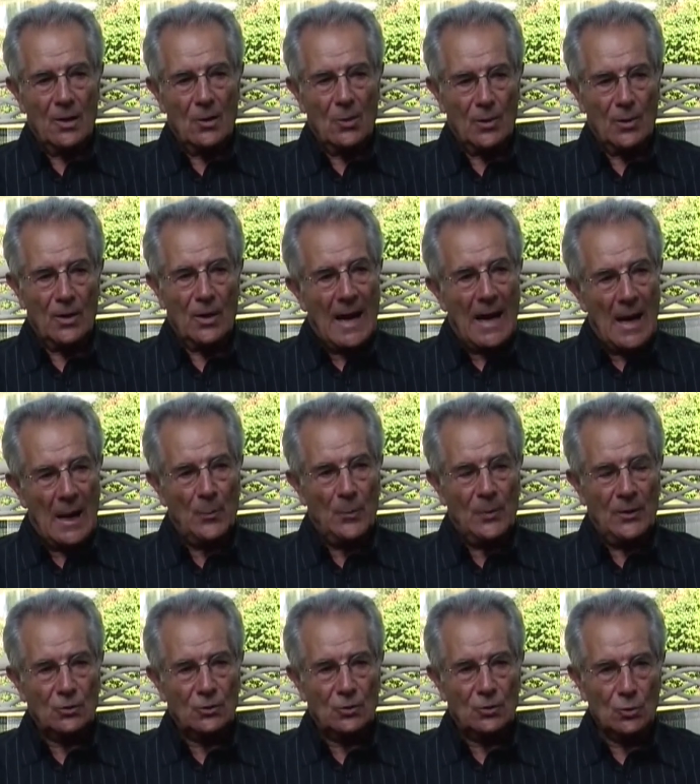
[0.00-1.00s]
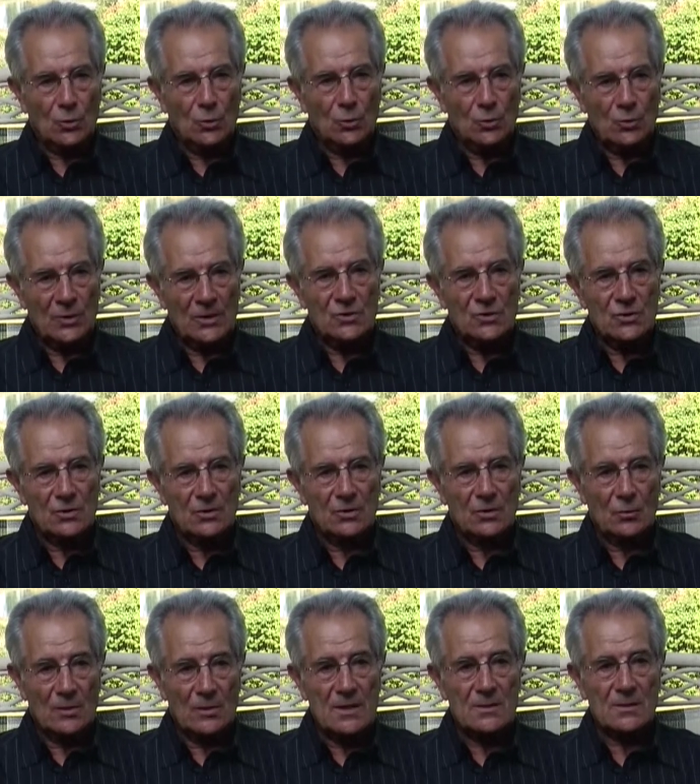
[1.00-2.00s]
were happy to reach
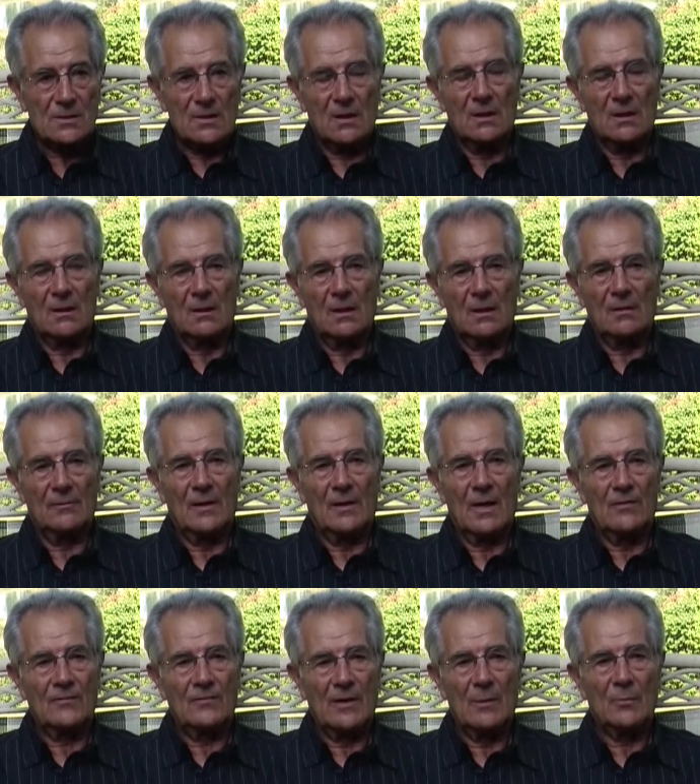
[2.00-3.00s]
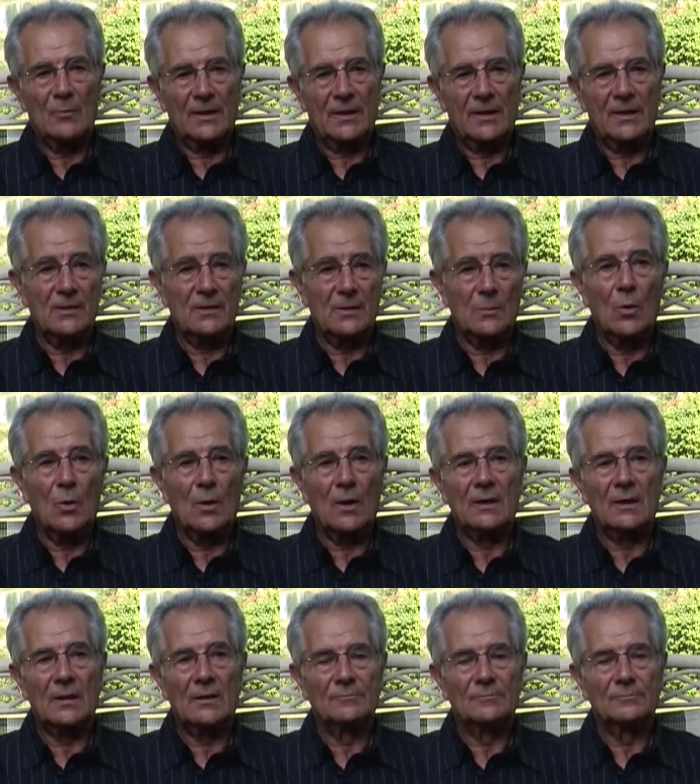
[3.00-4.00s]
the rest of our family here in Des
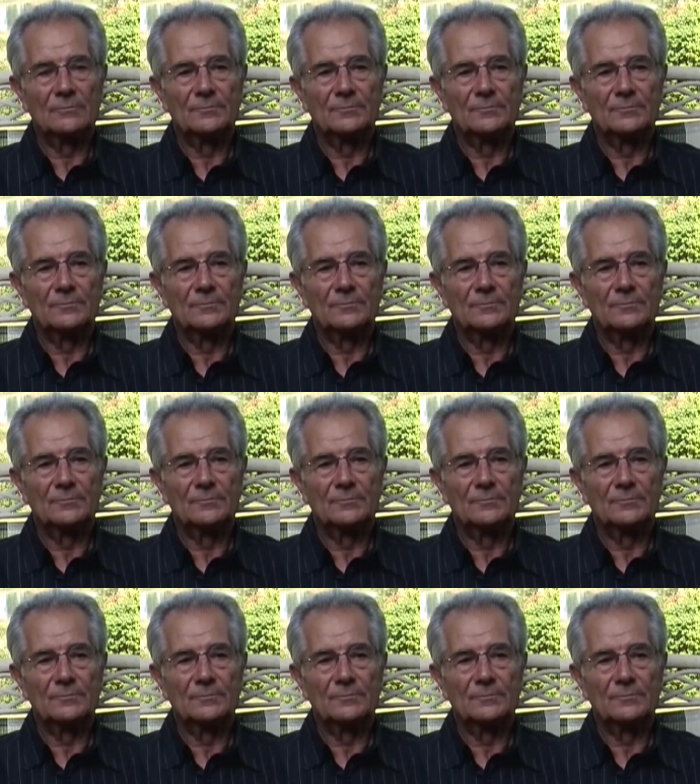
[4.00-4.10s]
Moines.